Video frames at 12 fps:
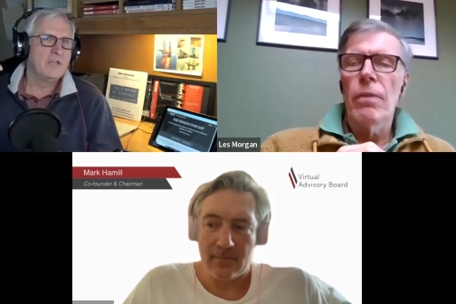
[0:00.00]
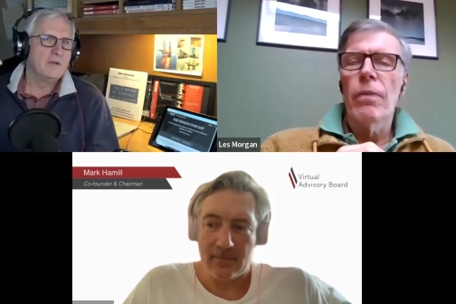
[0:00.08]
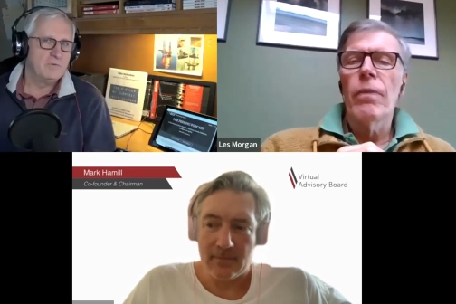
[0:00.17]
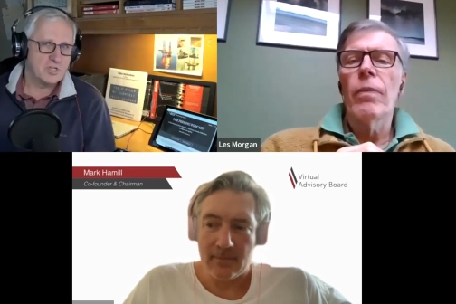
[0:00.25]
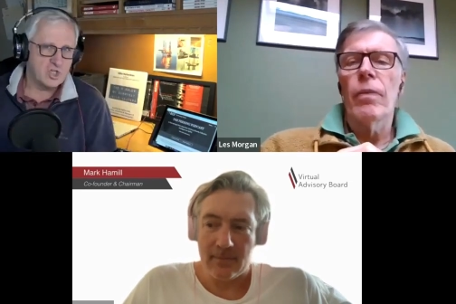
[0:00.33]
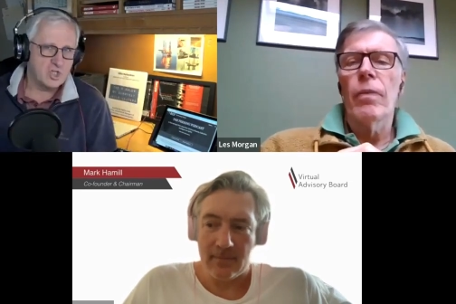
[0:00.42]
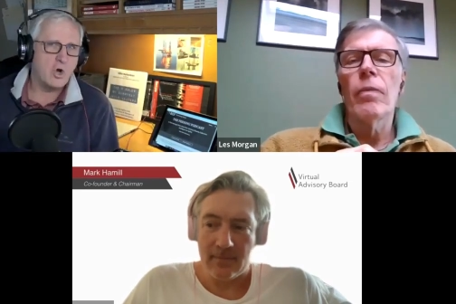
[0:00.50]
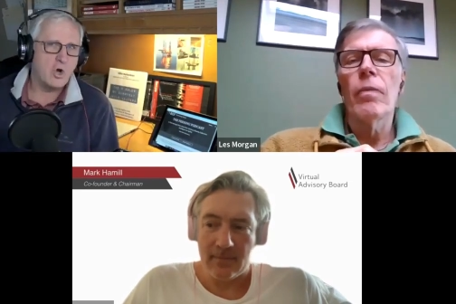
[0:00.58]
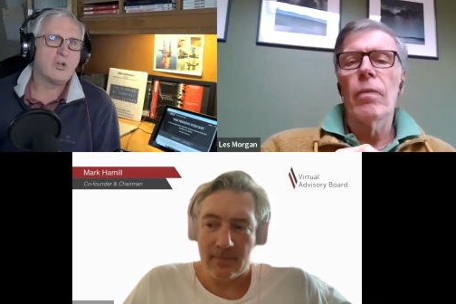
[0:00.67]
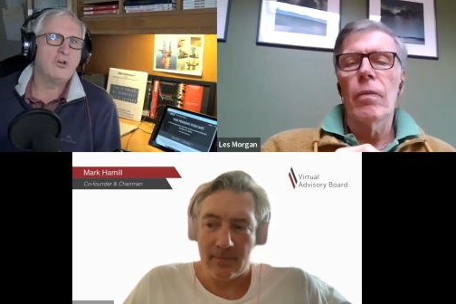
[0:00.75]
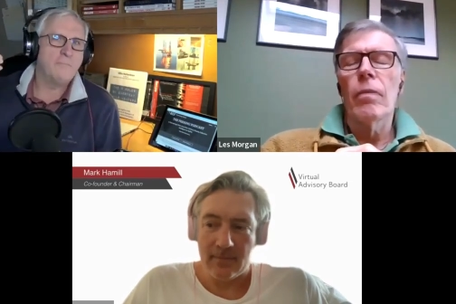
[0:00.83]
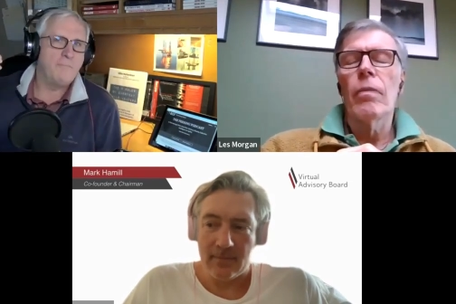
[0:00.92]
Speaker 1: but but
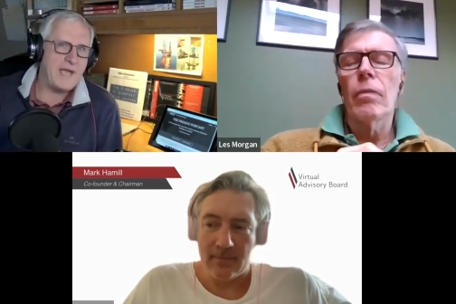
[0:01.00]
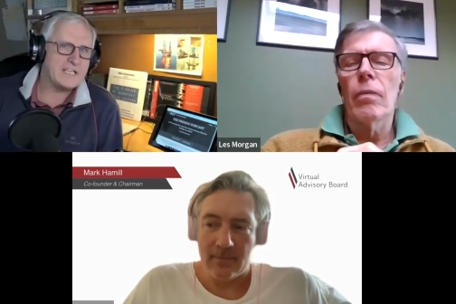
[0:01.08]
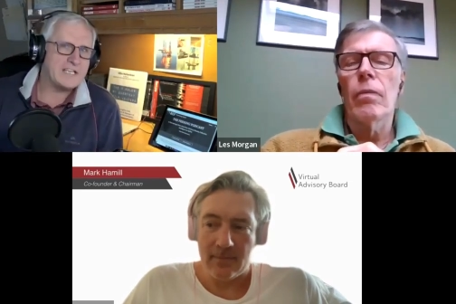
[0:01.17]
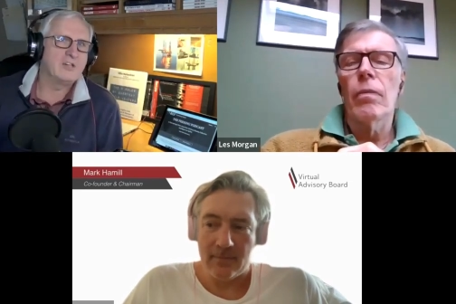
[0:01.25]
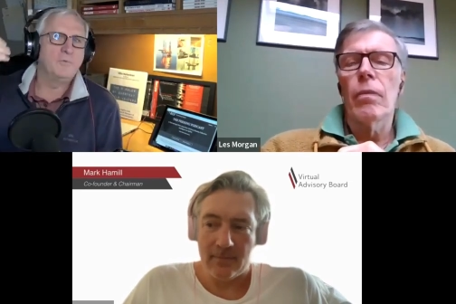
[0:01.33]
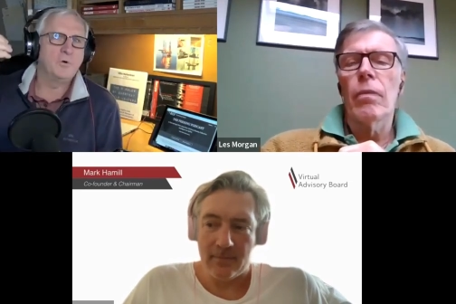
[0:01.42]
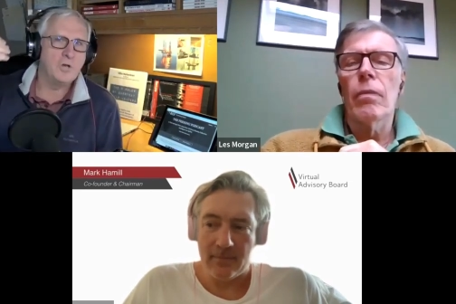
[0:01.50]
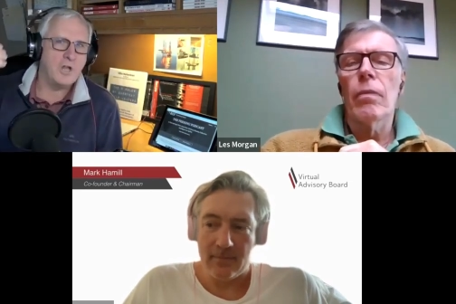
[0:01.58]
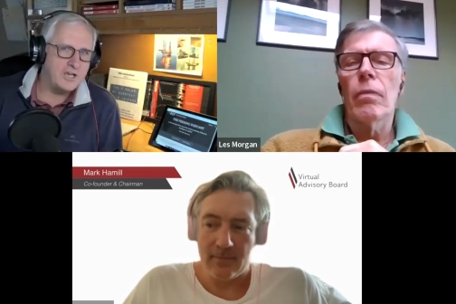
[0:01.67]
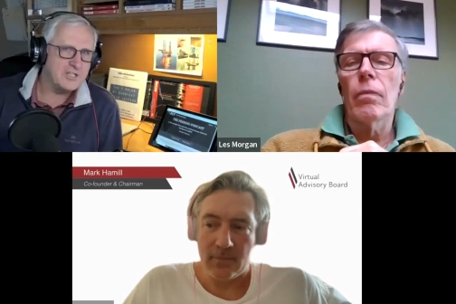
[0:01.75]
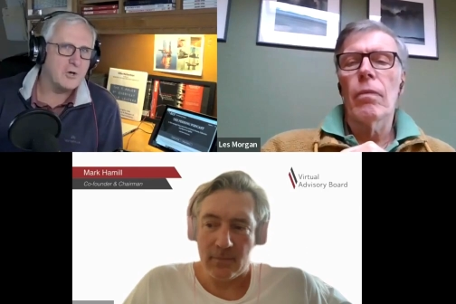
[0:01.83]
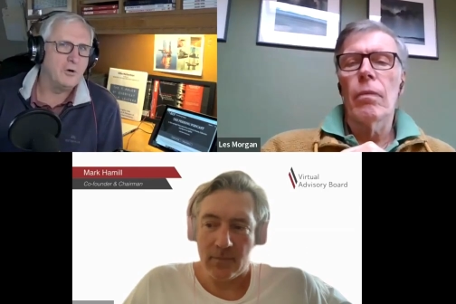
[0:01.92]
soccer,
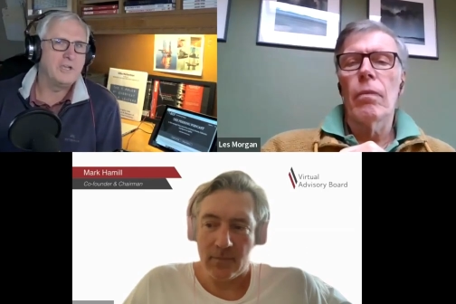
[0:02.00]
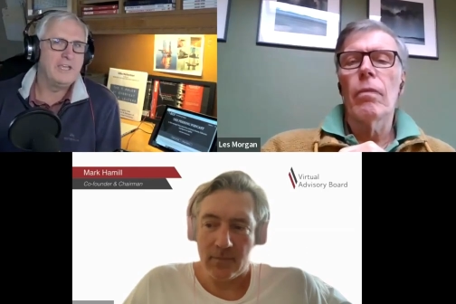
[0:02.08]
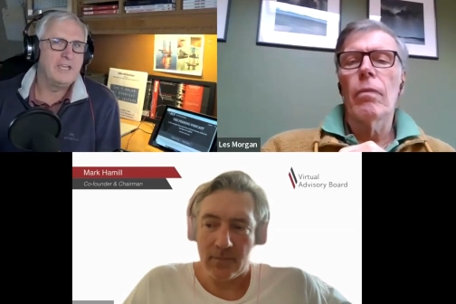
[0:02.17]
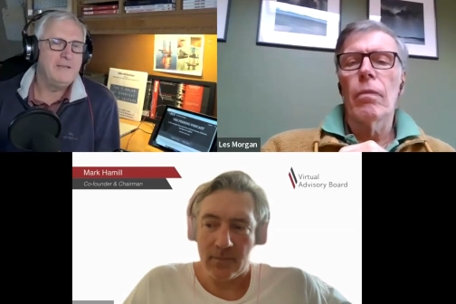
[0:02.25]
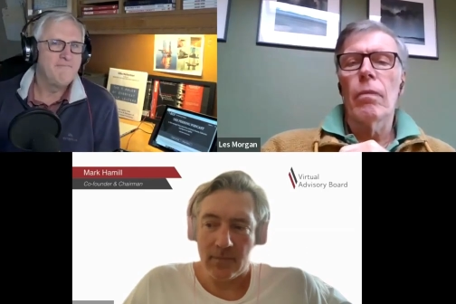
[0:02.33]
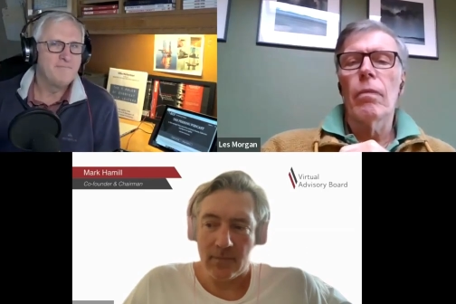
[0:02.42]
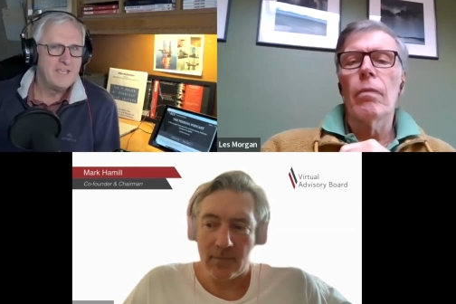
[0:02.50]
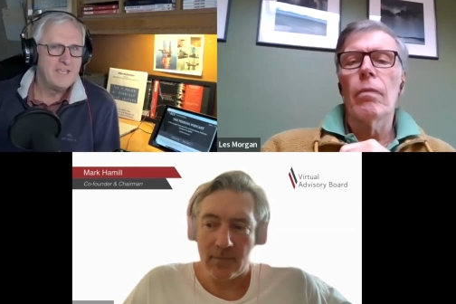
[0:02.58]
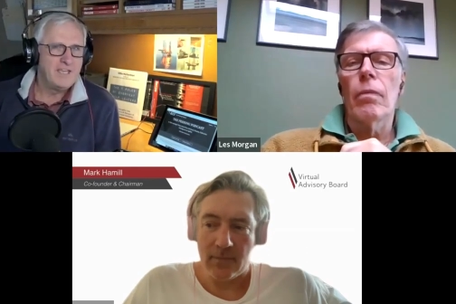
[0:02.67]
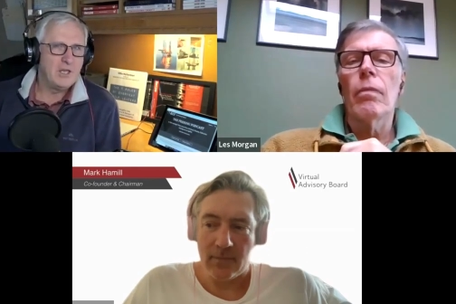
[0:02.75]
basketball, ice hockey,